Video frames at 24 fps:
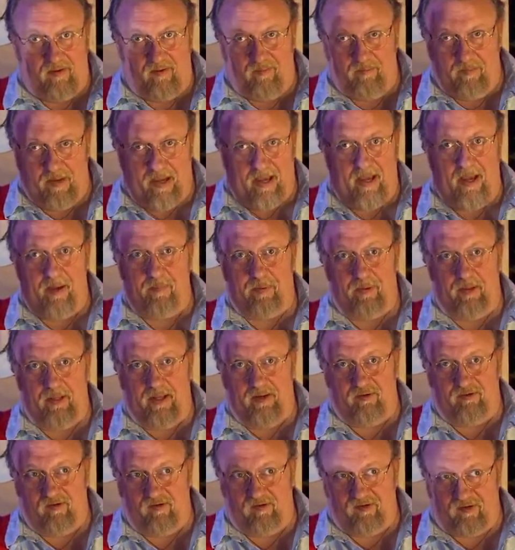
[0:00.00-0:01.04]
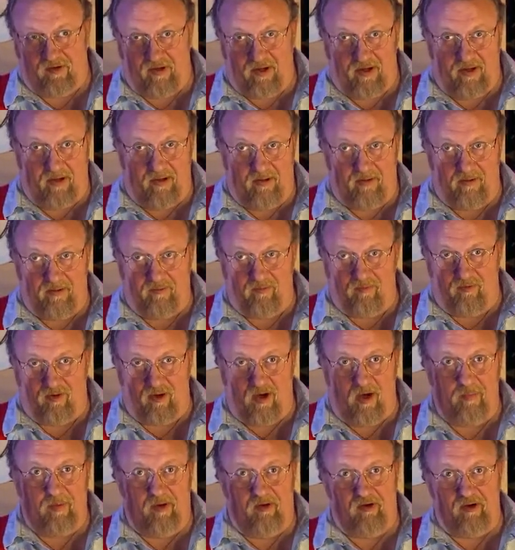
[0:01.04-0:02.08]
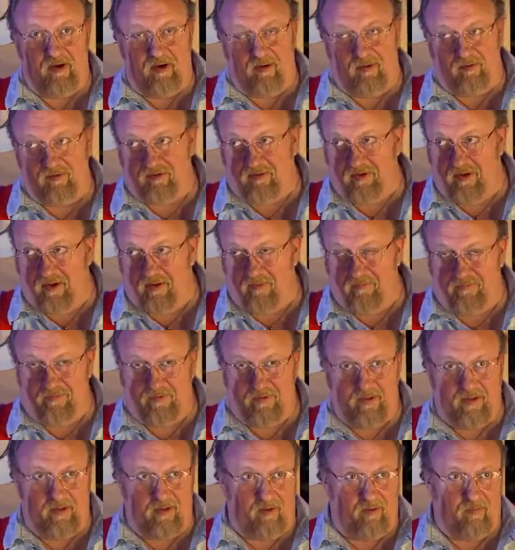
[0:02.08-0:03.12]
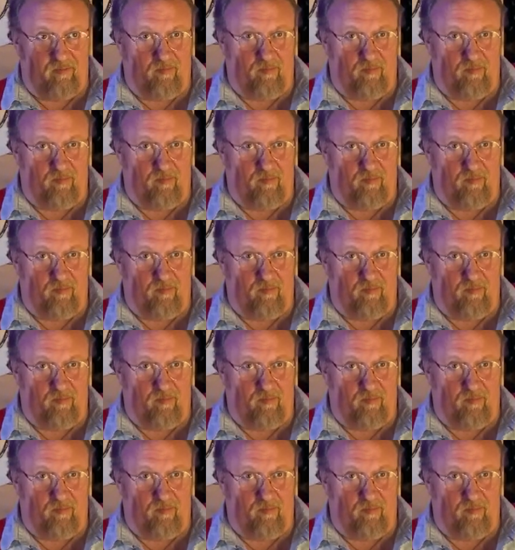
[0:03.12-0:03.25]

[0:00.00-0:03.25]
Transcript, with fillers: Appalachian style and Tommy Jarrell stuff and like